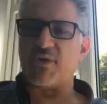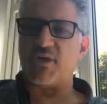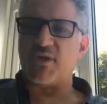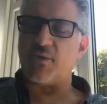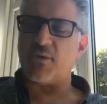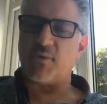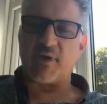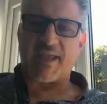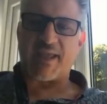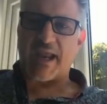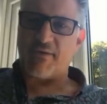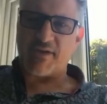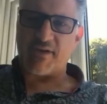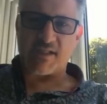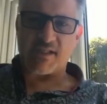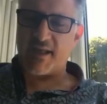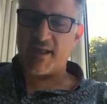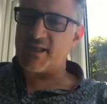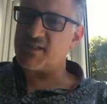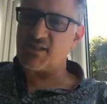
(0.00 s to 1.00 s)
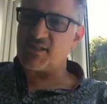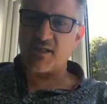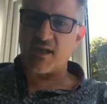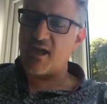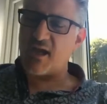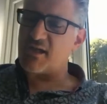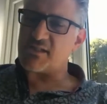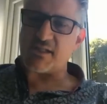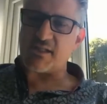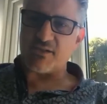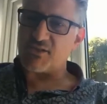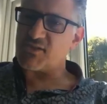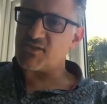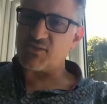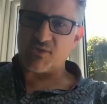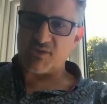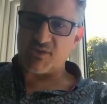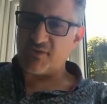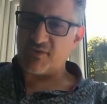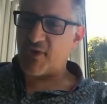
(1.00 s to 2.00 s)
you know what Gary's like, he's going to ask you the
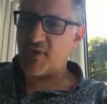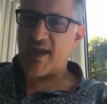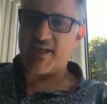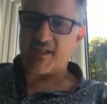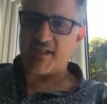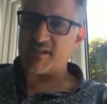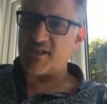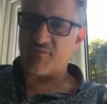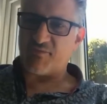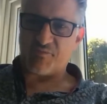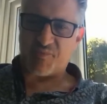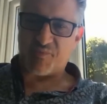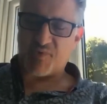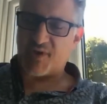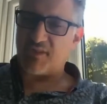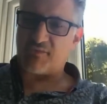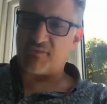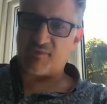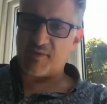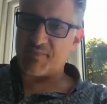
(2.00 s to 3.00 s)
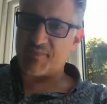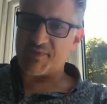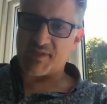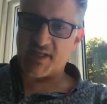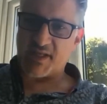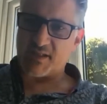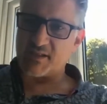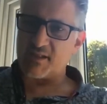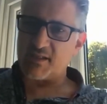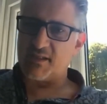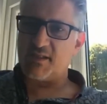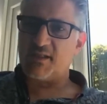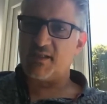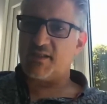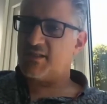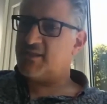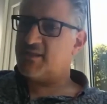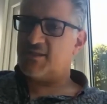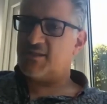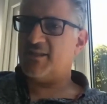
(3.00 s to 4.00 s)
source of your
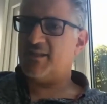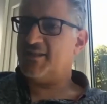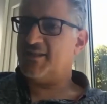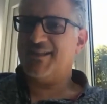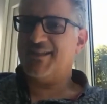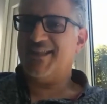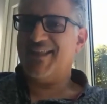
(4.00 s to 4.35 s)
87.3%.